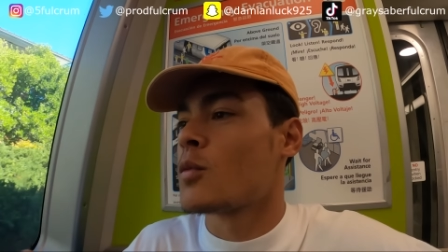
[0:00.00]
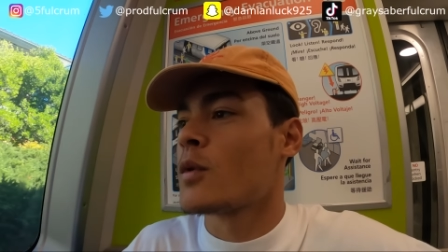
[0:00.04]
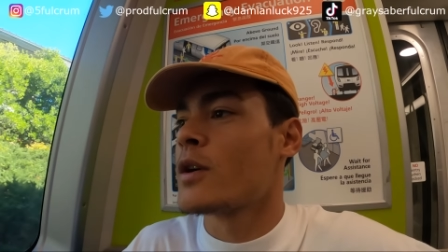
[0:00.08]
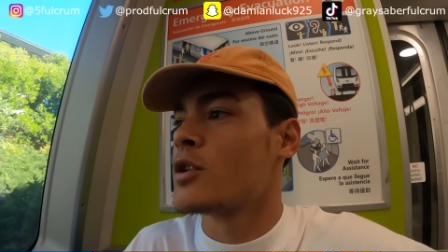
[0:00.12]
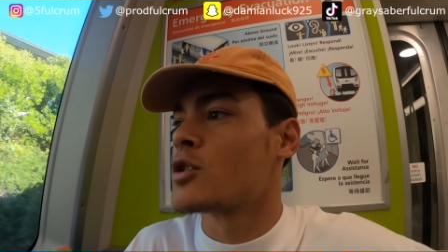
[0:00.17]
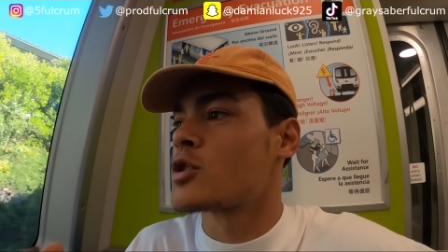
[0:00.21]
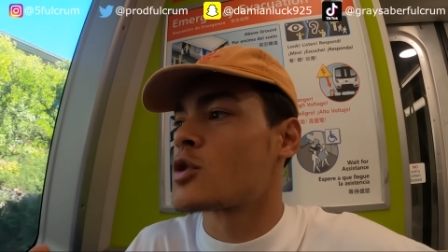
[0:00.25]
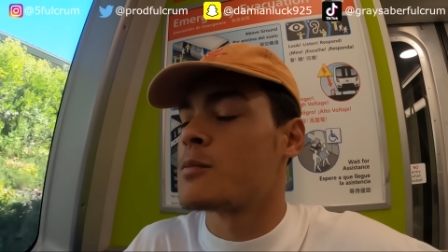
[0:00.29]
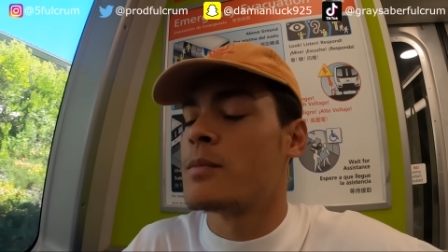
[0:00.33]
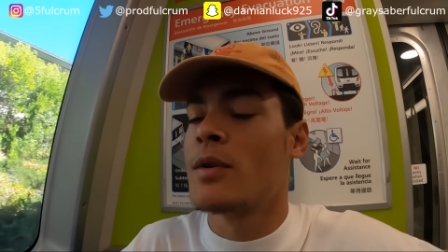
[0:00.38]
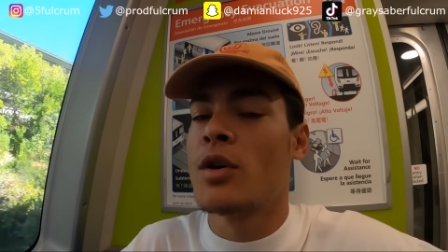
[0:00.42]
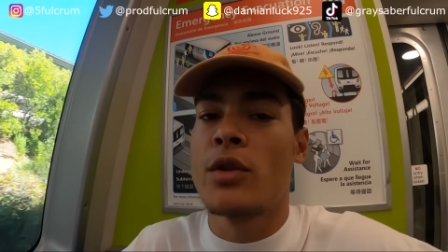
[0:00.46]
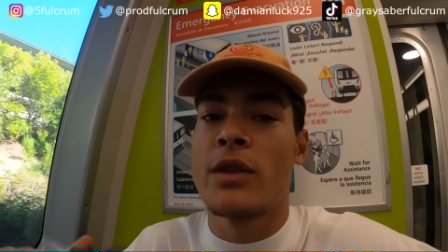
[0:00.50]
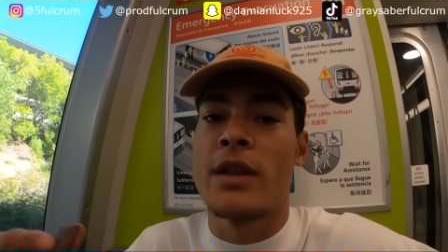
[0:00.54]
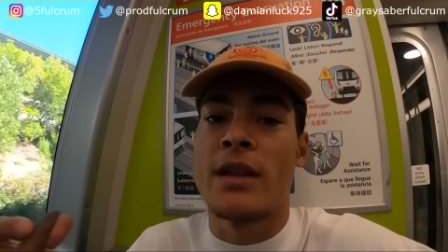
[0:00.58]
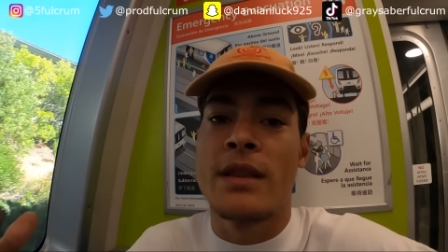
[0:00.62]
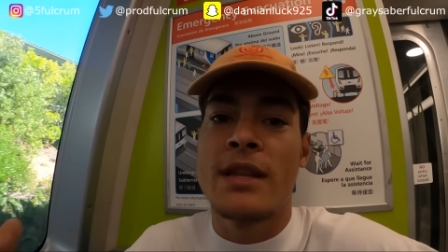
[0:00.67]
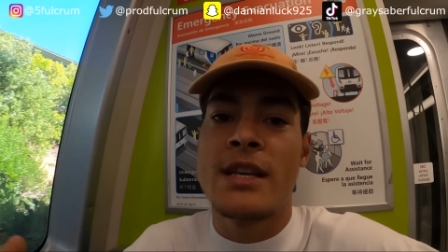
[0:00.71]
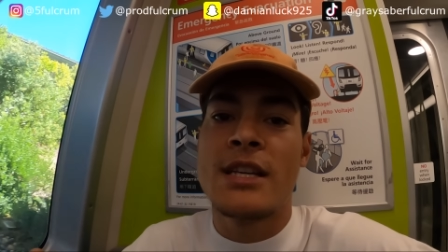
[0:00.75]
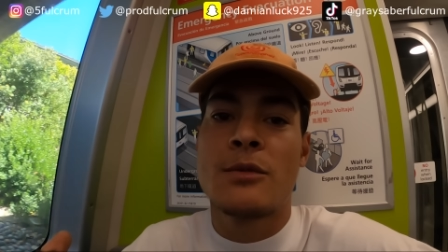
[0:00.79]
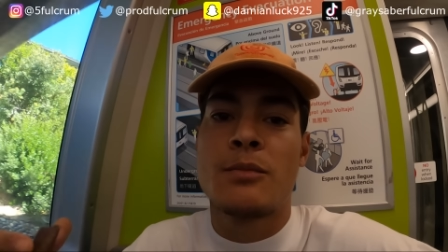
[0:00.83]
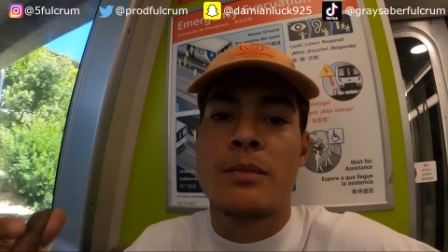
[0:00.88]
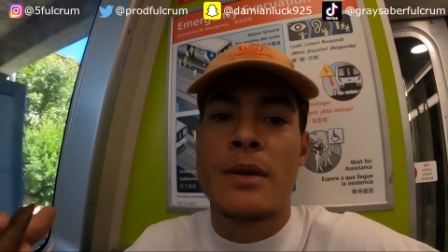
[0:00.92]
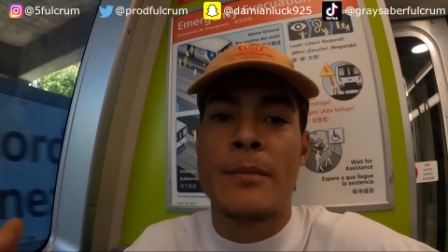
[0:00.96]
real spill, then
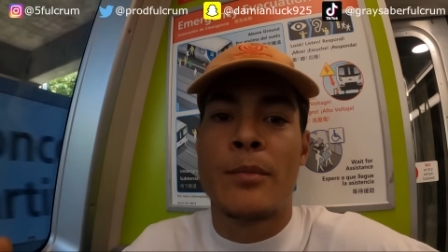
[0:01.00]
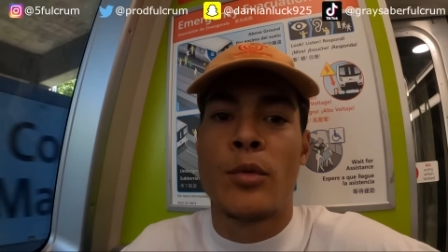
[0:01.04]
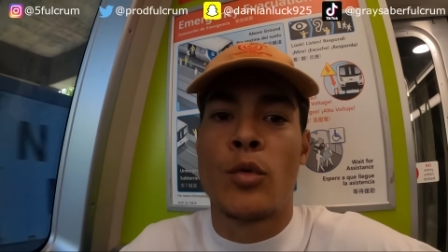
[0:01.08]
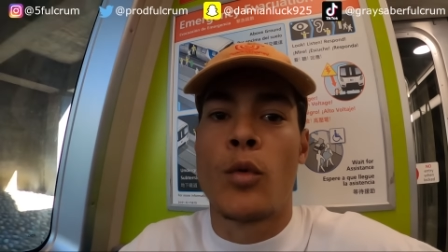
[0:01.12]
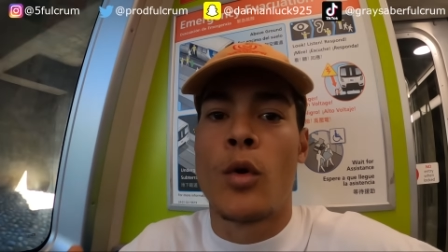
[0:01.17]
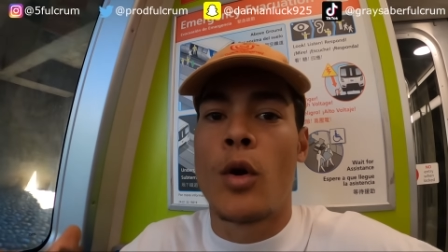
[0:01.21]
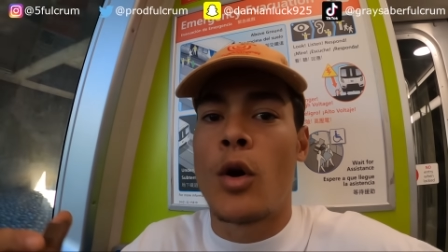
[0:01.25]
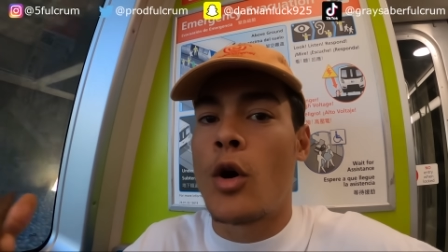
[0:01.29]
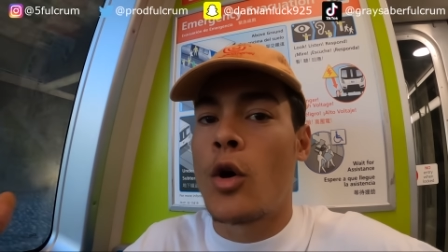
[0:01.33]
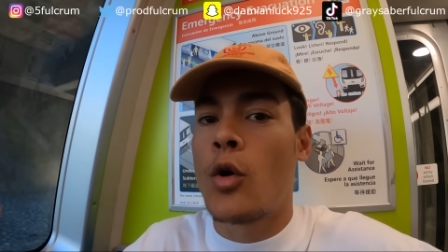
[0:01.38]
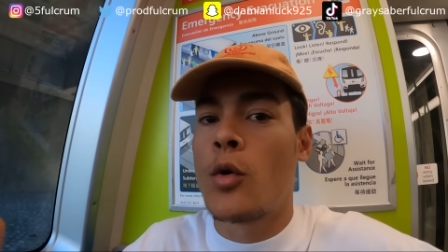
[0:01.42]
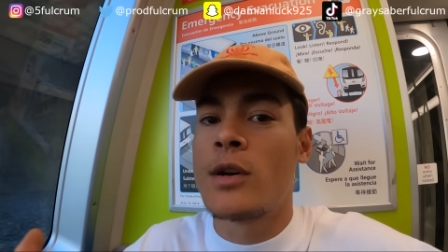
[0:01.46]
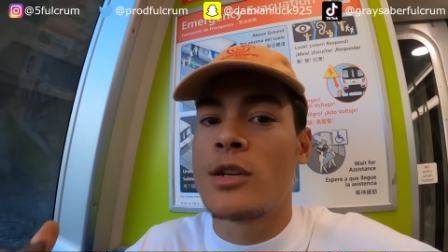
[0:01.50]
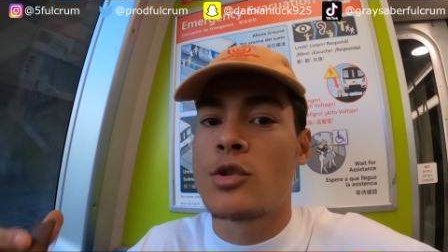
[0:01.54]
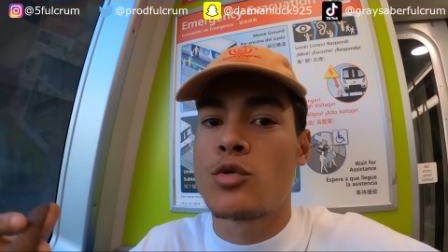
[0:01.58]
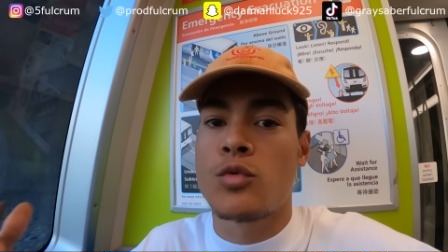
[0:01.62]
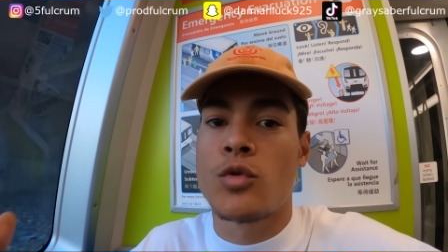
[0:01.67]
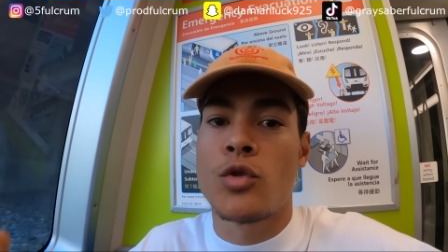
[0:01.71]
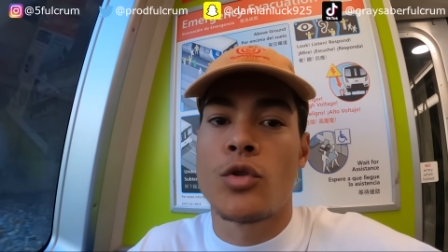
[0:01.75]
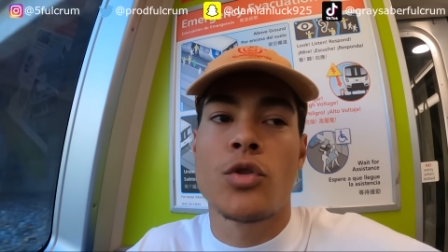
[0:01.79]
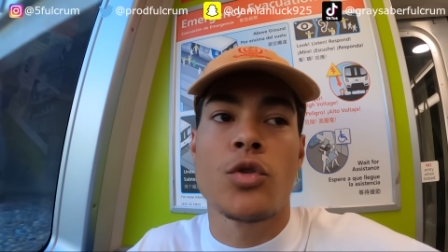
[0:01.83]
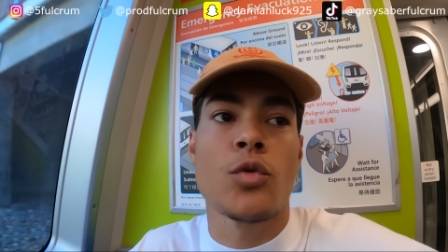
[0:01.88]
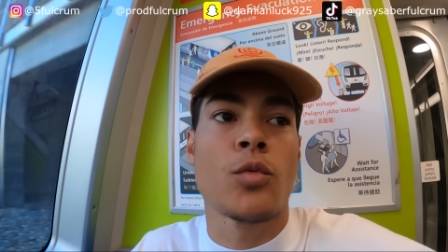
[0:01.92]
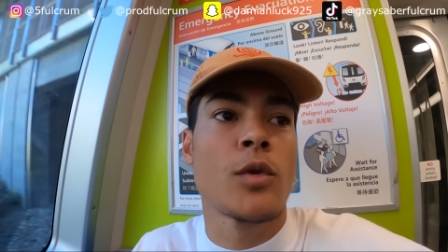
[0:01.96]
these people will always
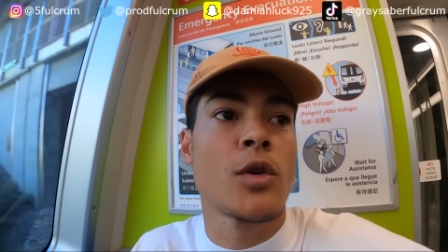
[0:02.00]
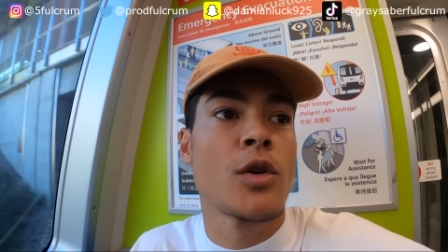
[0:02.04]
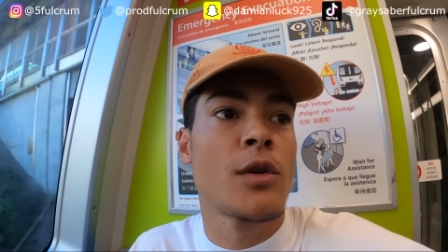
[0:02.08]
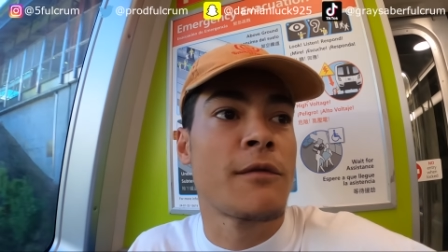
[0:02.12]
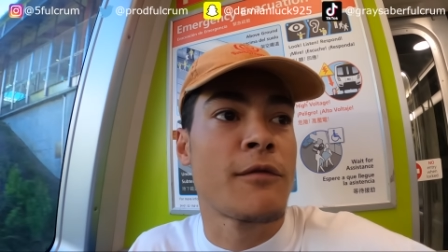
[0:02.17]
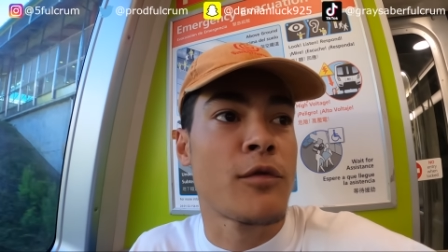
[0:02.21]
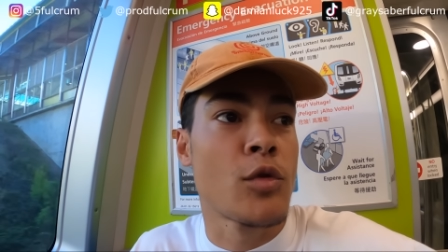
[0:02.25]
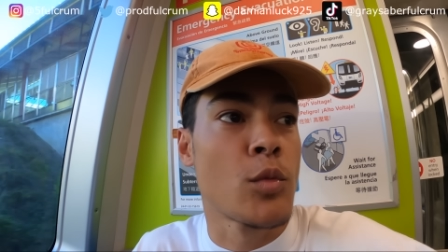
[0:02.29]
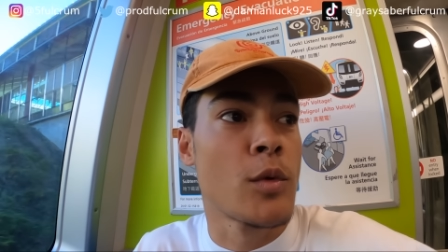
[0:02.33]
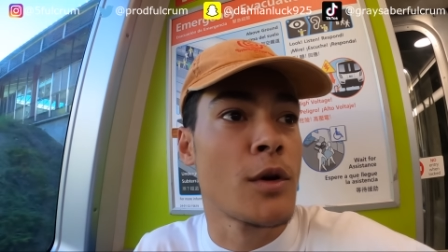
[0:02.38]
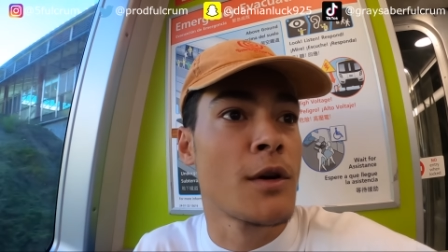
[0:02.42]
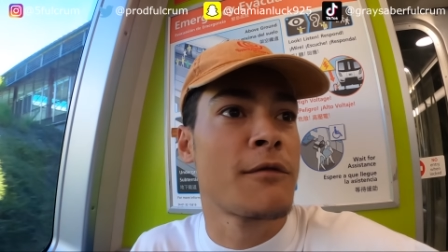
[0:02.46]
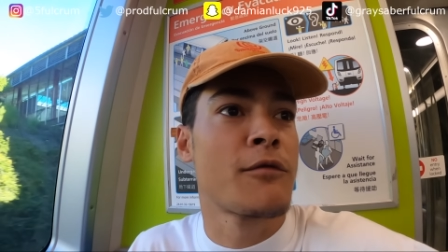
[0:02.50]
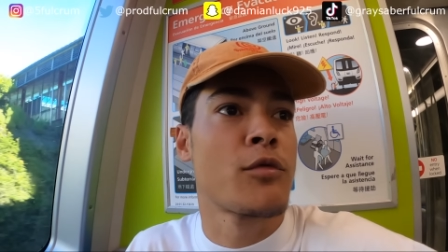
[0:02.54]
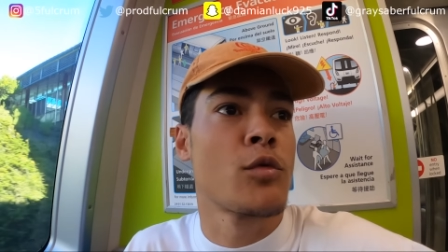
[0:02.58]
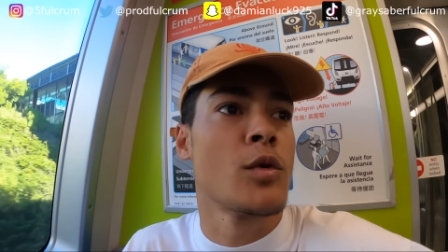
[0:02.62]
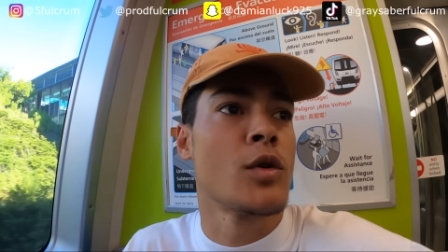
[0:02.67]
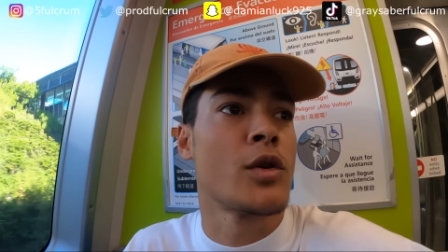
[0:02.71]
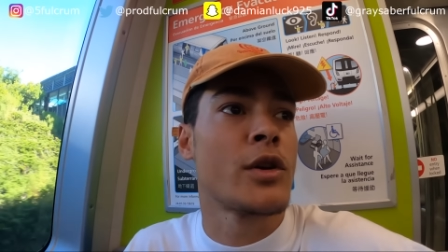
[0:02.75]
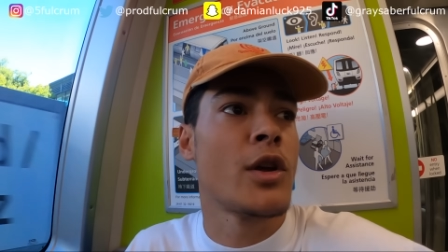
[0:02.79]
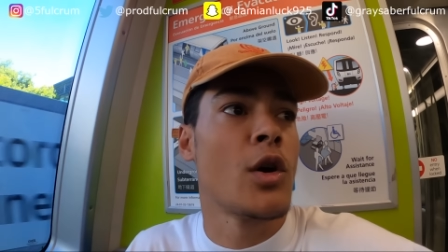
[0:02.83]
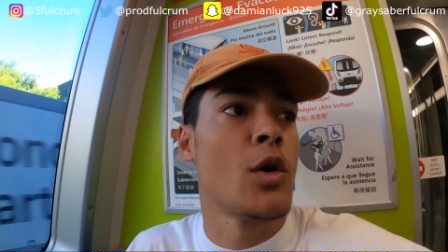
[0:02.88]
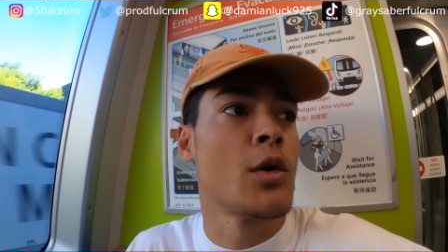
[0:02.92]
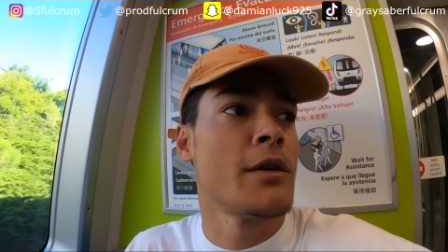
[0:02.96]
rule the world, for real, for
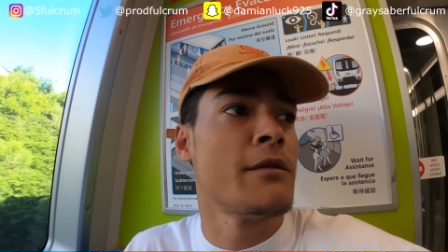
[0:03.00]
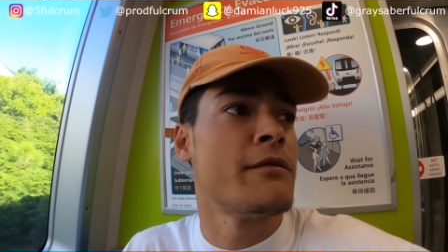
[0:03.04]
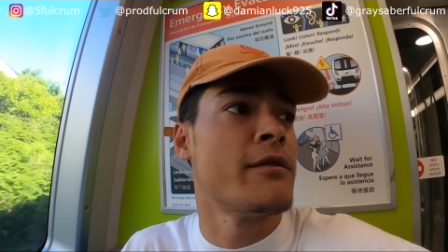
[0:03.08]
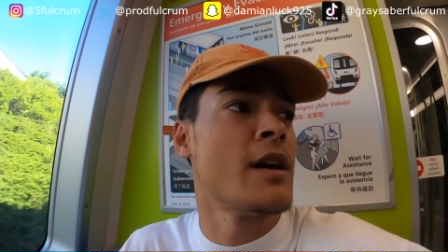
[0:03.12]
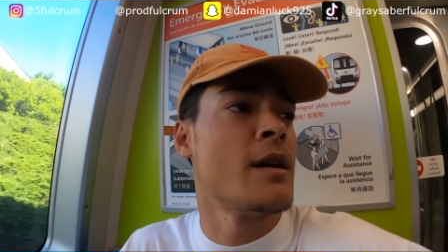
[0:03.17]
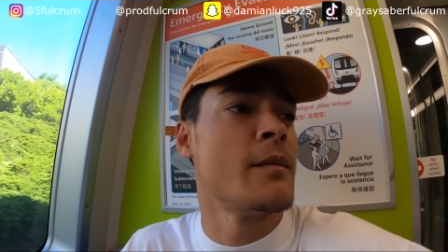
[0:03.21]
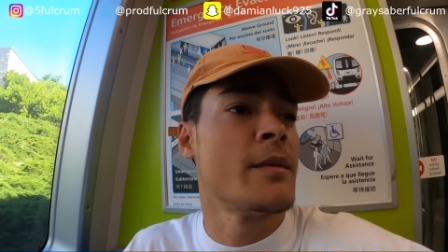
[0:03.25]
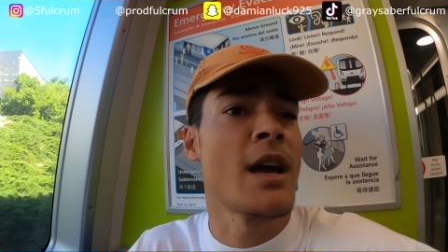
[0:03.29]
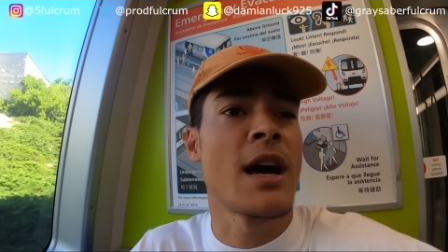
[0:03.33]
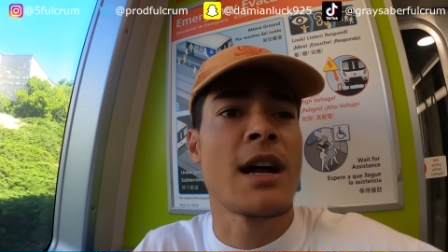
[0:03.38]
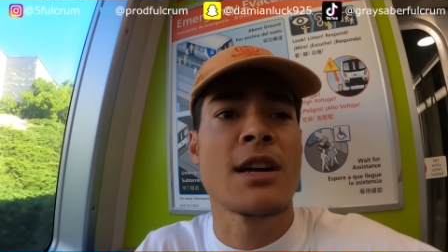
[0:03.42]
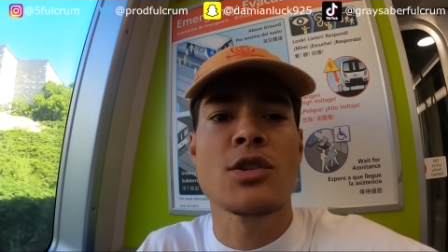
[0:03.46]
real, Yodie family.